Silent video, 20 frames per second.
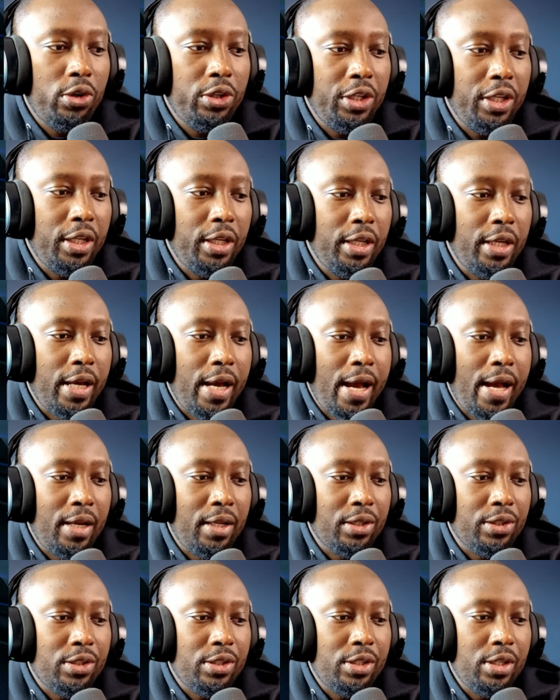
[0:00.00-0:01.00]
the
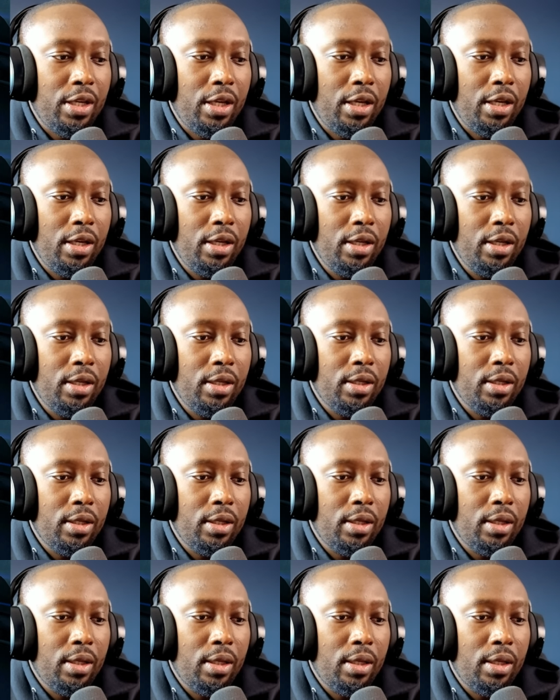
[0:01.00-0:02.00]
Galaxy
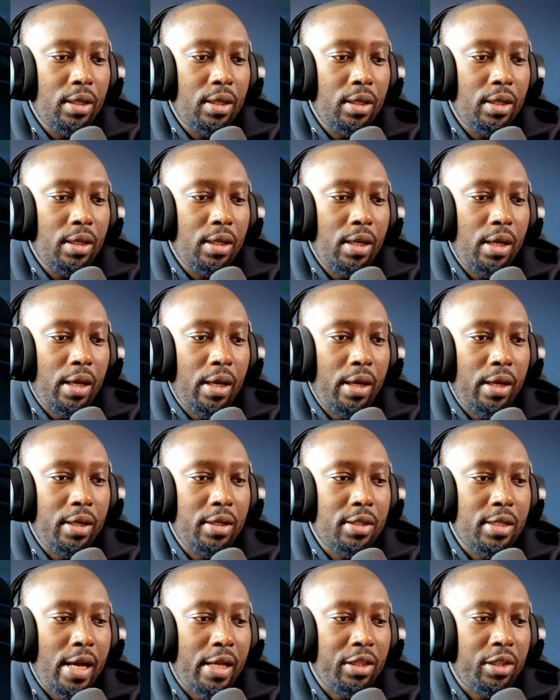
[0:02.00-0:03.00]

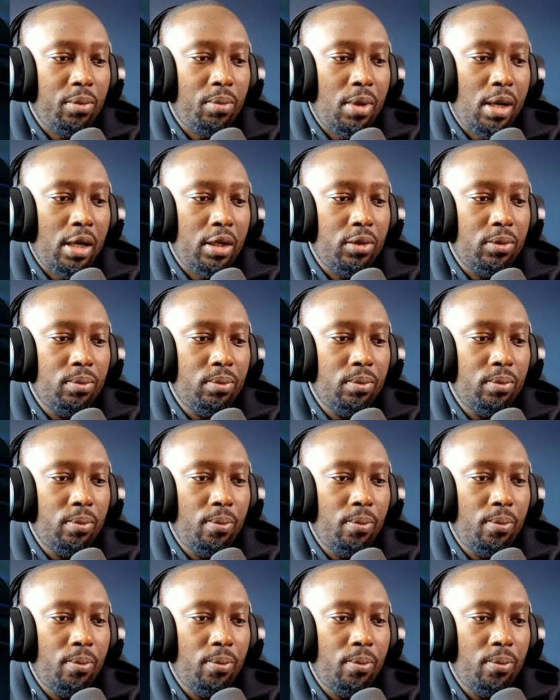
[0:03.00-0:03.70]
is at the bottom,